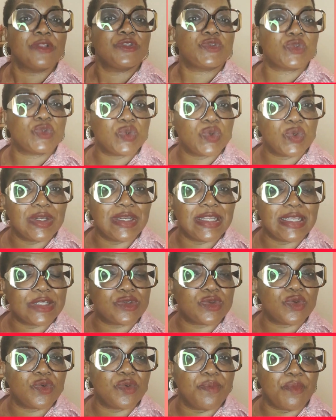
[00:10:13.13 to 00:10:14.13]
too
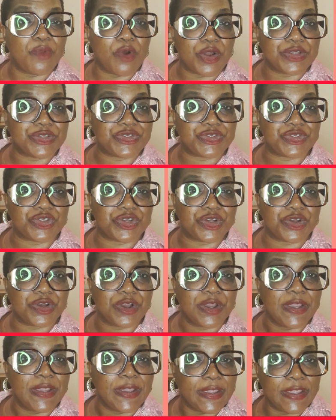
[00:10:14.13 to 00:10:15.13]
little
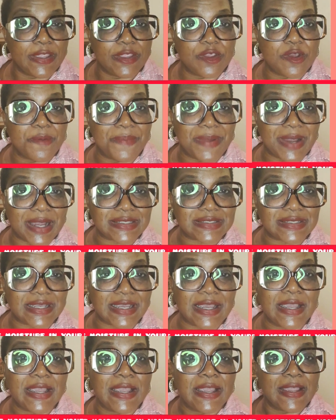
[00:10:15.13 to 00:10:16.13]
moisture in your
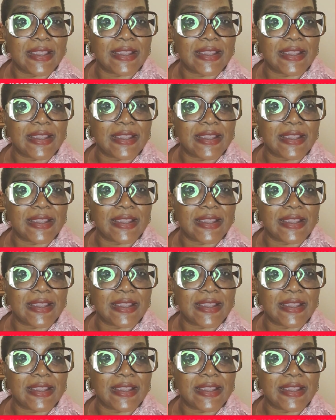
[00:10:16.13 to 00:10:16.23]
batter